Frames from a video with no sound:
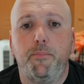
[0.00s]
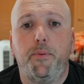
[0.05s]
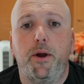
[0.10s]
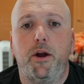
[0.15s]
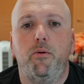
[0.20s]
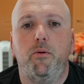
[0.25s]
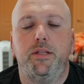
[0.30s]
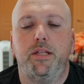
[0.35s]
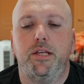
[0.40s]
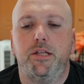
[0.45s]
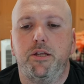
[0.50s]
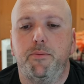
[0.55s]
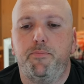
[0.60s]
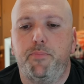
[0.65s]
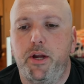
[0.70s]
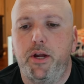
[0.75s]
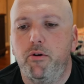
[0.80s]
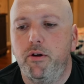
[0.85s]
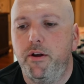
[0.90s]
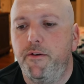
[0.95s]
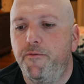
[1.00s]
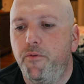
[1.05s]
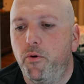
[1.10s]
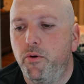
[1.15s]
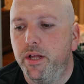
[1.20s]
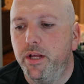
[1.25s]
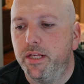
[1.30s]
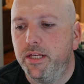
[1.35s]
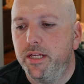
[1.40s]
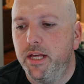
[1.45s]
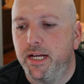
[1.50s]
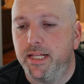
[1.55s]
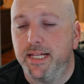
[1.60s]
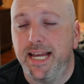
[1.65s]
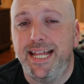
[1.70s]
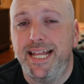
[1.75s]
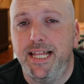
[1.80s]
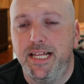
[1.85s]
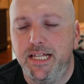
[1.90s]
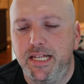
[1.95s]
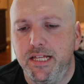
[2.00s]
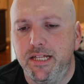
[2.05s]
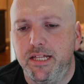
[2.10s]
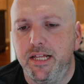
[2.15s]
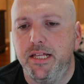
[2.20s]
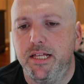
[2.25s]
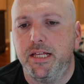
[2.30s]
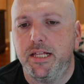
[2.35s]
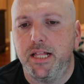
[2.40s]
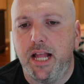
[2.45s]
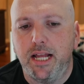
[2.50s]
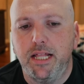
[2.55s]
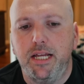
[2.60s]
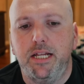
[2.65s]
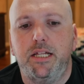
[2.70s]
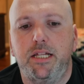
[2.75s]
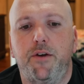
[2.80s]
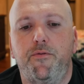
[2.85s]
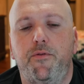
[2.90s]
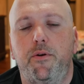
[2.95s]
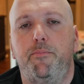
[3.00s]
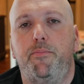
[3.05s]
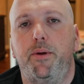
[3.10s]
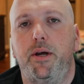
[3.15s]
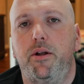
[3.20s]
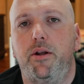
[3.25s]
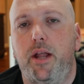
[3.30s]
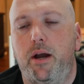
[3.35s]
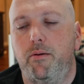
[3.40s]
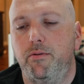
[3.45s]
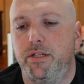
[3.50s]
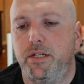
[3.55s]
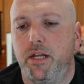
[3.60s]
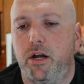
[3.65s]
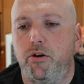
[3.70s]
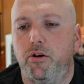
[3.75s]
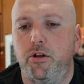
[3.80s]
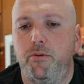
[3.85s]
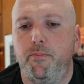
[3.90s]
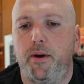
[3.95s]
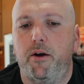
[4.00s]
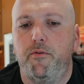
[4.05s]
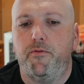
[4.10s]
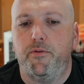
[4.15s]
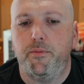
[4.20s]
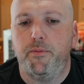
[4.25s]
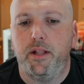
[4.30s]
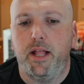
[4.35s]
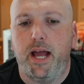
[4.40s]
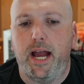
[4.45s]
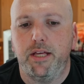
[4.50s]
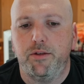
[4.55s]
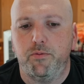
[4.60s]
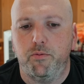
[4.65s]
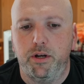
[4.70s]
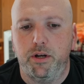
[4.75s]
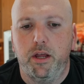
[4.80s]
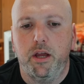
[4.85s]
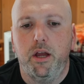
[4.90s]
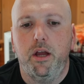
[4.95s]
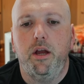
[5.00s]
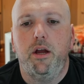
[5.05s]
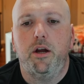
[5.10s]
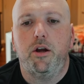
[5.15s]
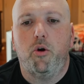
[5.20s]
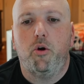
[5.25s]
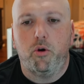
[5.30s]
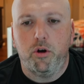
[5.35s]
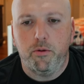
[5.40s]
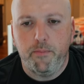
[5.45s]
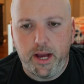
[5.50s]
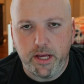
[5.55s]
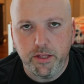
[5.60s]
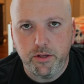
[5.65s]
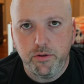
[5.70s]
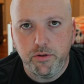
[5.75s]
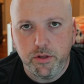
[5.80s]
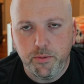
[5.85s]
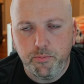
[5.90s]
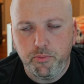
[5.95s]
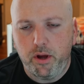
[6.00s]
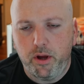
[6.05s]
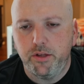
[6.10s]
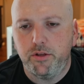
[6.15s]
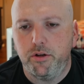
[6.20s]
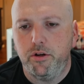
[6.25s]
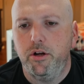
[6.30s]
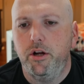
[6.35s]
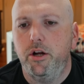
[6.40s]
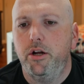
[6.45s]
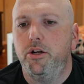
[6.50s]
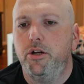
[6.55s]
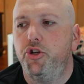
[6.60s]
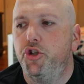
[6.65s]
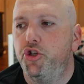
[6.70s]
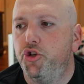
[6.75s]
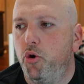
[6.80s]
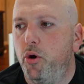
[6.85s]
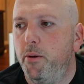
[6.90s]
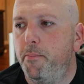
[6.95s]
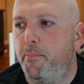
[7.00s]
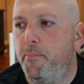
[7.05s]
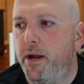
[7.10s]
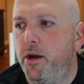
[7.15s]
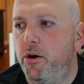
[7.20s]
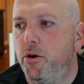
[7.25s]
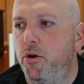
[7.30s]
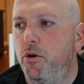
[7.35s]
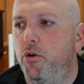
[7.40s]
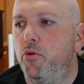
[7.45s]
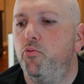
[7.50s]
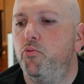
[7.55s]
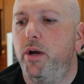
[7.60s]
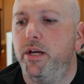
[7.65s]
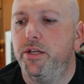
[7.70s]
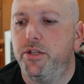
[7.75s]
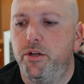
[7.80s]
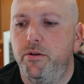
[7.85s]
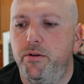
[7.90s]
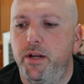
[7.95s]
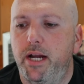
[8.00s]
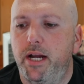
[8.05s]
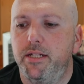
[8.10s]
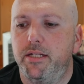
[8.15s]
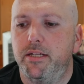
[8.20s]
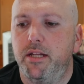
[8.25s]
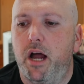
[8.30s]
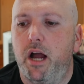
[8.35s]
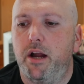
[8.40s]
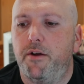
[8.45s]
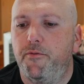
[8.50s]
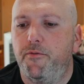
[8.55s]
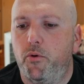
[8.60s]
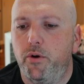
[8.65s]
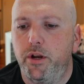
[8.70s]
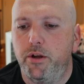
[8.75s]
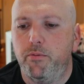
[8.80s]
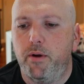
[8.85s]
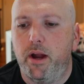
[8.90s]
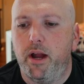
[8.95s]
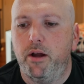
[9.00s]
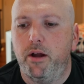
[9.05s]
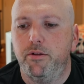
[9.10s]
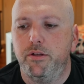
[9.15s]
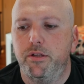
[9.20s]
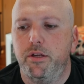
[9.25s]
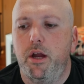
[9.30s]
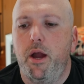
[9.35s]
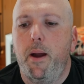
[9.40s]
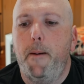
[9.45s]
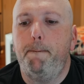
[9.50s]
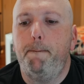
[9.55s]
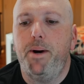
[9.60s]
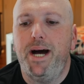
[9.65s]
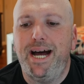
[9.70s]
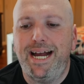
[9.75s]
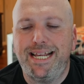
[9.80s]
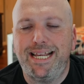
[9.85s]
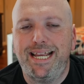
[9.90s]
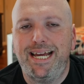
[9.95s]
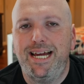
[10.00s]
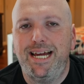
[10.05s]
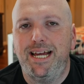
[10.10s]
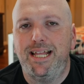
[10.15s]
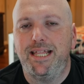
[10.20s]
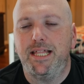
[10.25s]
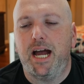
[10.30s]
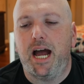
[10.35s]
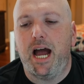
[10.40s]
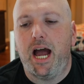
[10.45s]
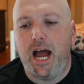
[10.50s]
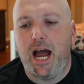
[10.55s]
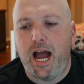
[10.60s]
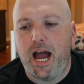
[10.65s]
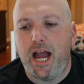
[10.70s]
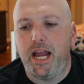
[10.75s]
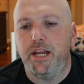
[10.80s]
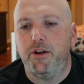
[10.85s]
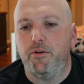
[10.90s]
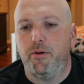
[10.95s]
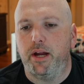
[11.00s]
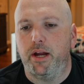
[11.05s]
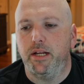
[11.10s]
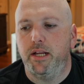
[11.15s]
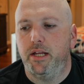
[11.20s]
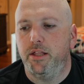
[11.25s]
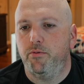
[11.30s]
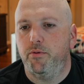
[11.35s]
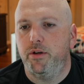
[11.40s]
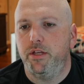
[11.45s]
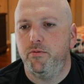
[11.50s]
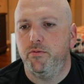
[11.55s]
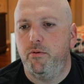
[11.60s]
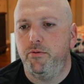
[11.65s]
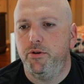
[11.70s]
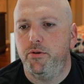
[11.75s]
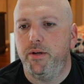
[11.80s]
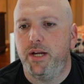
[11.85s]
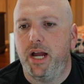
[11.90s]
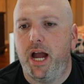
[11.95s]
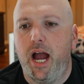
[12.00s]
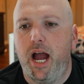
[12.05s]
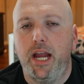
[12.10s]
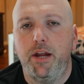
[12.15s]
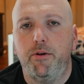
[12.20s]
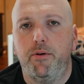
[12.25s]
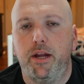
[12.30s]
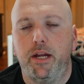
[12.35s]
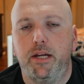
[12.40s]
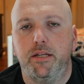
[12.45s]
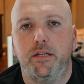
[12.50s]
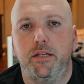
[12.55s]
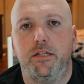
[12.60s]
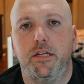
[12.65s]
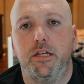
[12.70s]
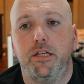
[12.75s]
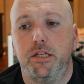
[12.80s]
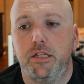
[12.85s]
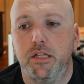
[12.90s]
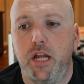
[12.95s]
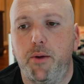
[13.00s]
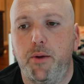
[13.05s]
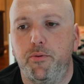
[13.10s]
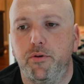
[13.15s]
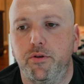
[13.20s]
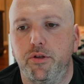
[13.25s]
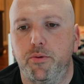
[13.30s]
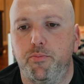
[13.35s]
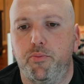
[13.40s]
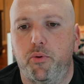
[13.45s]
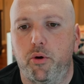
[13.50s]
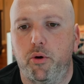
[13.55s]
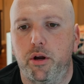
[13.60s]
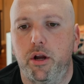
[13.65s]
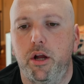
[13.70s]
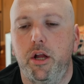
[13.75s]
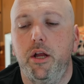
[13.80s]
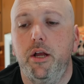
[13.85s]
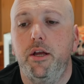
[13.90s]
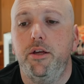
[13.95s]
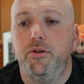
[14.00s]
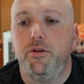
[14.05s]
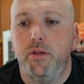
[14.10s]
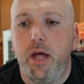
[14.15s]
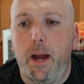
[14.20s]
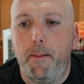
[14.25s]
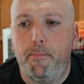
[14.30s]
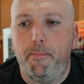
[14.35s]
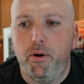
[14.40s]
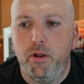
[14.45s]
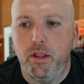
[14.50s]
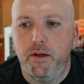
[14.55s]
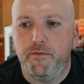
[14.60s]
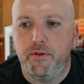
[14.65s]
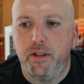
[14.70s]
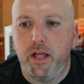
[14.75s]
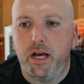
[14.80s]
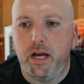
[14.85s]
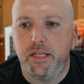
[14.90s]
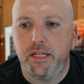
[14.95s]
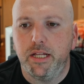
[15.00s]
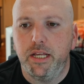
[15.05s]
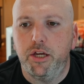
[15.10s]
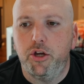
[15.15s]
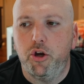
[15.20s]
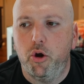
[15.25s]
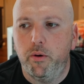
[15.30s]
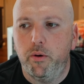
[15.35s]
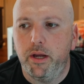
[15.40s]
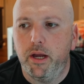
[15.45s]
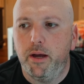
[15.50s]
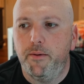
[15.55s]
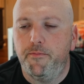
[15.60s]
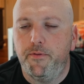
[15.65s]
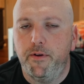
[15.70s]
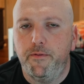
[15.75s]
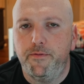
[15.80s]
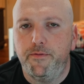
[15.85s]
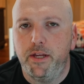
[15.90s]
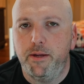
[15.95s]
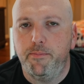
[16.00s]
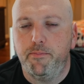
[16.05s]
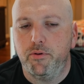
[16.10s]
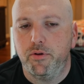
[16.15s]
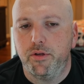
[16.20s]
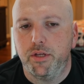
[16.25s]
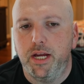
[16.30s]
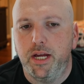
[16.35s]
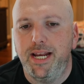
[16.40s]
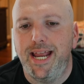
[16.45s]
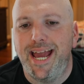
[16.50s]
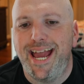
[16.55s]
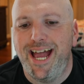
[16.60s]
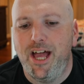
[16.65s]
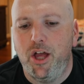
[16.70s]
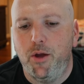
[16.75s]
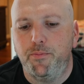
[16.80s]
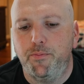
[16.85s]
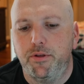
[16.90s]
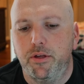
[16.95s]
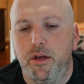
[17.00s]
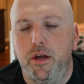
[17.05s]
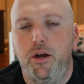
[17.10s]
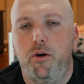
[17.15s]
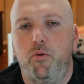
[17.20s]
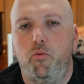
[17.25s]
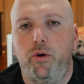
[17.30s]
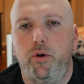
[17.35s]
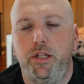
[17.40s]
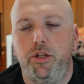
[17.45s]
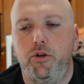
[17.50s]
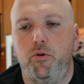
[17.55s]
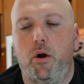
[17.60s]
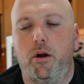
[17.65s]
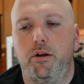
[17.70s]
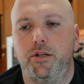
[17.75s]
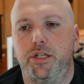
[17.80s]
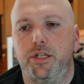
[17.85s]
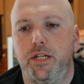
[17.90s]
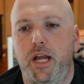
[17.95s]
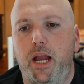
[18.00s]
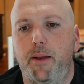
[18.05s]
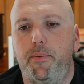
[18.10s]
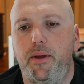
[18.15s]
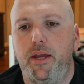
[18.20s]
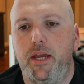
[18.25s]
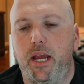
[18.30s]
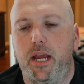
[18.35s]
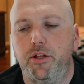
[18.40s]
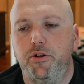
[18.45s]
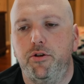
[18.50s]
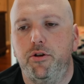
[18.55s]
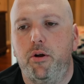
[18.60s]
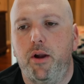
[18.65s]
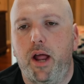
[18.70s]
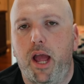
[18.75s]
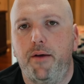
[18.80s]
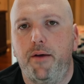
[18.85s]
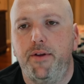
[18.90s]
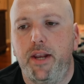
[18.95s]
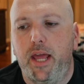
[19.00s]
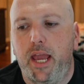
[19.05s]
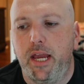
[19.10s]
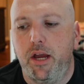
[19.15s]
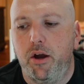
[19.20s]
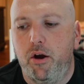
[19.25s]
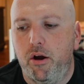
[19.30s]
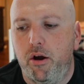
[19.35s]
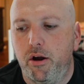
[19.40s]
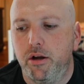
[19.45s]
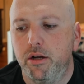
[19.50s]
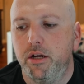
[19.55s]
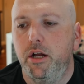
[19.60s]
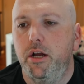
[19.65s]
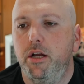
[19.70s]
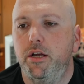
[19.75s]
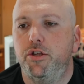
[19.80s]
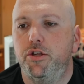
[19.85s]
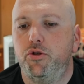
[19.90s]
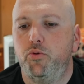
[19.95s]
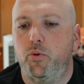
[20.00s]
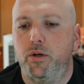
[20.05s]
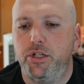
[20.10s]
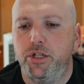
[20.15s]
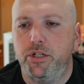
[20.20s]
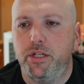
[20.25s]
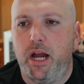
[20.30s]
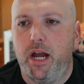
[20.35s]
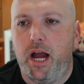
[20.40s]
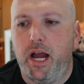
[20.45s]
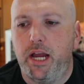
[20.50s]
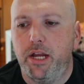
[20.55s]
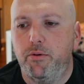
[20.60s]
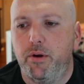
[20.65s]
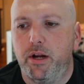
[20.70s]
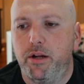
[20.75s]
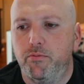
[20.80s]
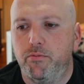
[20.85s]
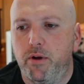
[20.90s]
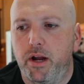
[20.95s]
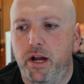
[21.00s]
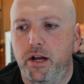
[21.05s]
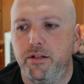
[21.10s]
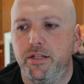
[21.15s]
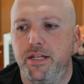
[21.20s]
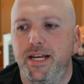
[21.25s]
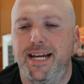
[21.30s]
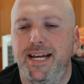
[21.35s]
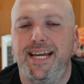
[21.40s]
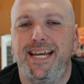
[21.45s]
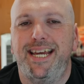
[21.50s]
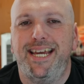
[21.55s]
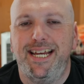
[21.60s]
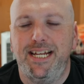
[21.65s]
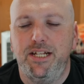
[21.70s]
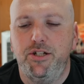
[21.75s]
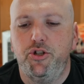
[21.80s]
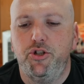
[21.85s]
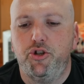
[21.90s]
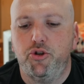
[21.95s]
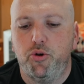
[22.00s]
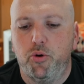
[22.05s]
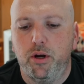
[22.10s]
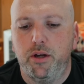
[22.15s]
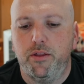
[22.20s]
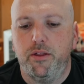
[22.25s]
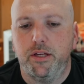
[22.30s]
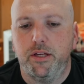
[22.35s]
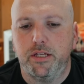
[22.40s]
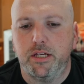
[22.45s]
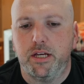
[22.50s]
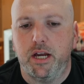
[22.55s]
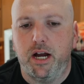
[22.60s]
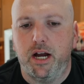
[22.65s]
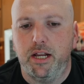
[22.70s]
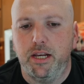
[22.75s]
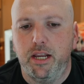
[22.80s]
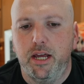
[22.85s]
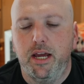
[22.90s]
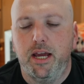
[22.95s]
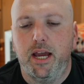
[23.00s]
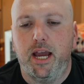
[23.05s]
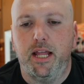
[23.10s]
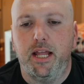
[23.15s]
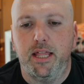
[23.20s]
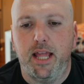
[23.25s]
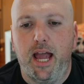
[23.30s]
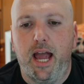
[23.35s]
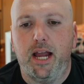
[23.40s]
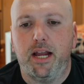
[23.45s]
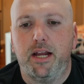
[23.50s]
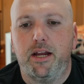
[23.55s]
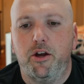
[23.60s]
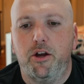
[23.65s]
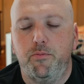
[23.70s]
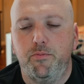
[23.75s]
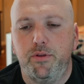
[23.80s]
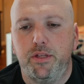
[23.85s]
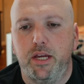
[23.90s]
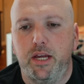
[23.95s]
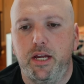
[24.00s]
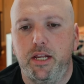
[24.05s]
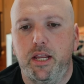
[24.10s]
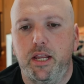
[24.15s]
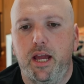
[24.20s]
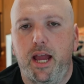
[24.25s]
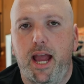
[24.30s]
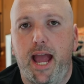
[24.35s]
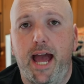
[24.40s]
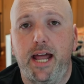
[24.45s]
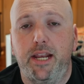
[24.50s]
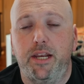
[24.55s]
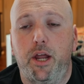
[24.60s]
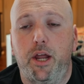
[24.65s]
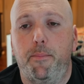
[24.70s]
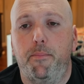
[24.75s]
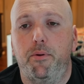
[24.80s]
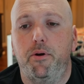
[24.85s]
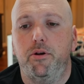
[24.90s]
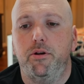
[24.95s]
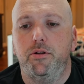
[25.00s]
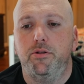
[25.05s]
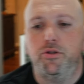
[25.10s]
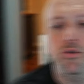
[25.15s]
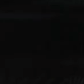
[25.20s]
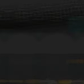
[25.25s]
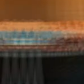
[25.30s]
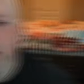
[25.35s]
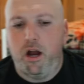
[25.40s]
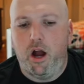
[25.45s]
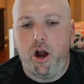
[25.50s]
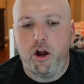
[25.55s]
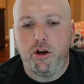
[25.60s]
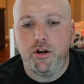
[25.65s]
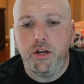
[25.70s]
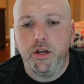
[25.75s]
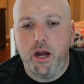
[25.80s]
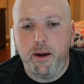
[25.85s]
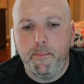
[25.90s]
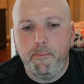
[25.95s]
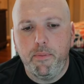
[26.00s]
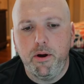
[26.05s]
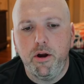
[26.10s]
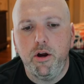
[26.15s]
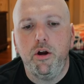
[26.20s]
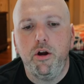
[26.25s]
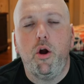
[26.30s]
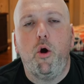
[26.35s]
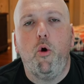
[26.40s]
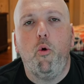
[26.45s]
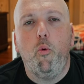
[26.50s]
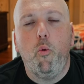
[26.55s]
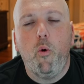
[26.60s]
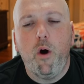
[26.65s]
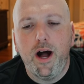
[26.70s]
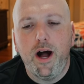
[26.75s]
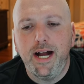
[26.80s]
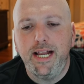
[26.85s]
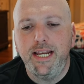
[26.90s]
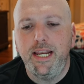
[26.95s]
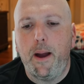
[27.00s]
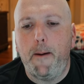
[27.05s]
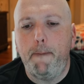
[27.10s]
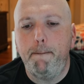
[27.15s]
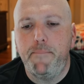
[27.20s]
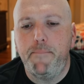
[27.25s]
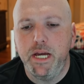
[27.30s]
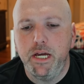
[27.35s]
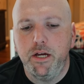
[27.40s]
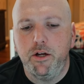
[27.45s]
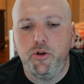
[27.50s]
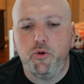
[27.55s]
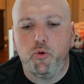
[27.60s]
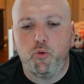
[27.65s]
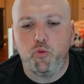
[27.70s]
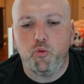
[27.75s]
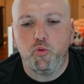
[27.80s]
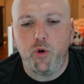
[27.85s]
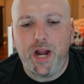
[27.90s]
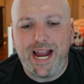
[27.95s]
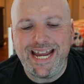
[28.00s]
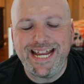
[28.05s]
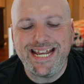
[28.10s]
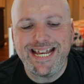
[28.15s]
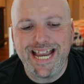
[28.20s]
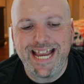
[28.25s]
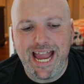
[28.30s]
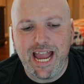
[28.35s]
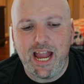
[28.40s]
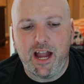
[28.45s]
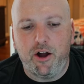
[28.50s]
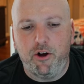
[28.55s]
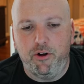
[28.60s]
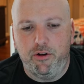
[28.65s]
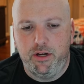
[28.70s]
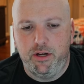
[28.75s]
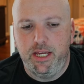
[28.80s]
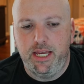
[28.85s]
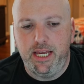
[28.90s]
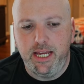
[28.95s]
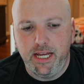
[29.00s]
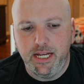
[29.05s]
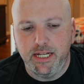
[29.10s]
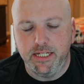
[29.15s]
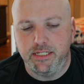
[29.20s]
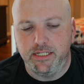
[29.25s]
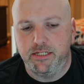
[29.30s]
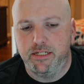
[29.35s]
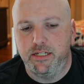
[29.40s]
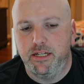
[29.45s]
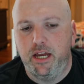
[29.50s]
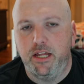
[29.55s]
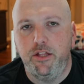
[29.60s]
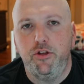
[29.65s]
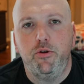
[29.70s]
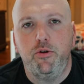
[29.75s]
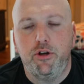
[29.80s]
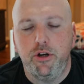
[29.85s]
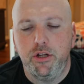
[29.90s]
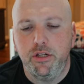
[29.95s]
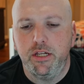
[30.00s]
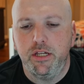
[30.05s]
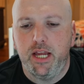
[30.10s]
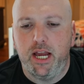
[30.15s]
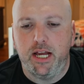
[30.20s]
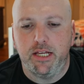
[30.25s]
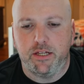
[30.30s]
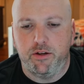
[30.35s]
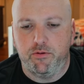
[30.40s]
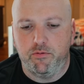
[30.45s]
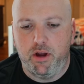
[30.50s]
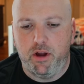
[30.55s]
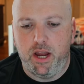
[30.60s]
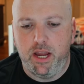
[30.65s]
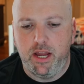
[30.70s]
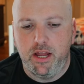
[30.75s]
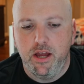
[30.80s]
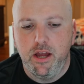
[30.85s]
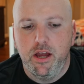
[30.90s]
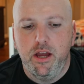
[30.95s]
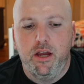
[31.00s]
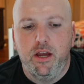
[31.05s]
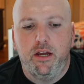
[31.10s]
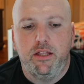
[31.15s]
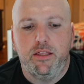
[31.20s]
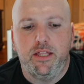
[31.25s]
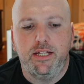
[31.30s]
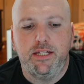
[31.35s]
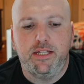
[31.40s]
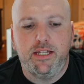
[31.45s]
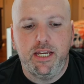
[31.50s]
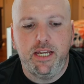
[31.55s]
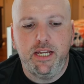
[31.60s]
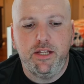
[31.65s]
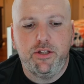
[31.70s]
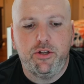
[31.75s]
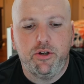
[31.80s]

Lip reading: with the Superior 46, and this is the slightly different build I was telling you about from the last one. Quartermaster suppressor, short barrel, rescue 9 stock, 40 rounds, but the high grain. And the reason why we're doing high grain, because it's a sniper support. So that bullet velocity going up 15% helps when you are sniping and you don't have an AR. Switch it to high grain rounds. Enjoy this gun, and that comes in at #2. Our #1 build right now is, and you couldn't guess it, right? The Detour